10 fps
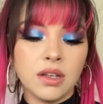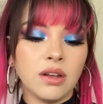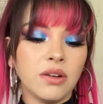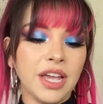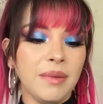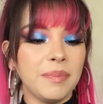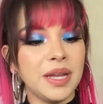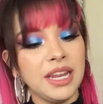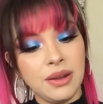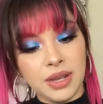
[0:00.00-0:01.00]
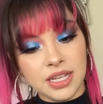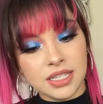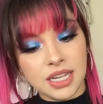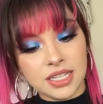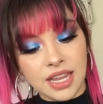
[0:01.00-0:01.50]
Okay, but anyways,
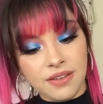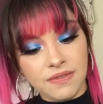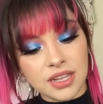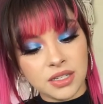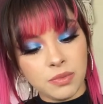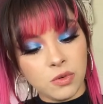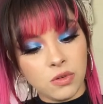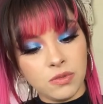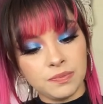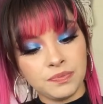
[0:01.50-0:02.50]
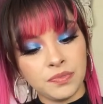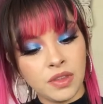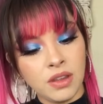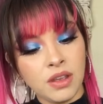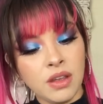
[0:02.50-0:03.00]
it's a Festiville,
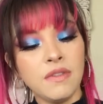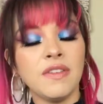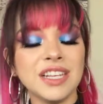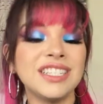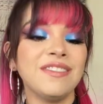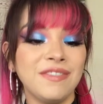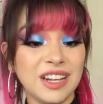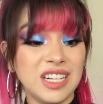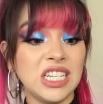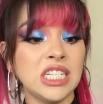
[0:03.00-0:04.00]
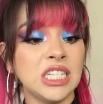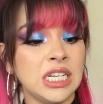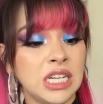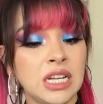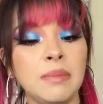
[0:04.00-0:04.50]
Festiville
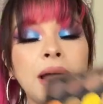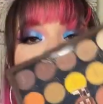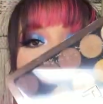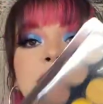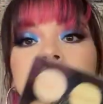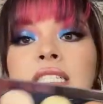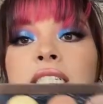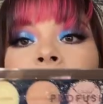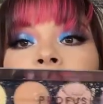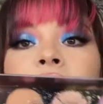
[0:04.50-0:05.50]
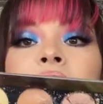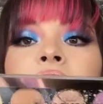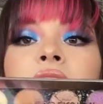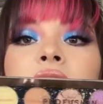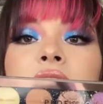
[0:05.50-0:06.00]
palette.
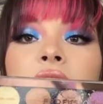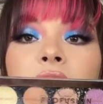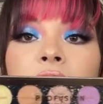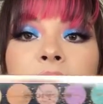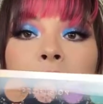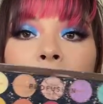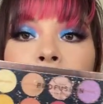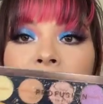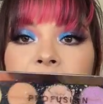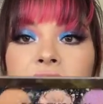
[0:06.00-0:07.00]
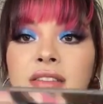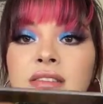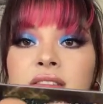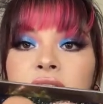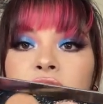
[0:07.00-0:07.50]
Looks like a rainbow palette.
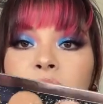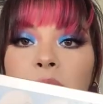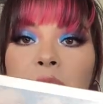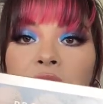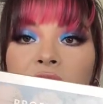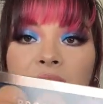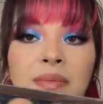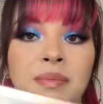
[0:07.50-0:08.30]
Super pretty.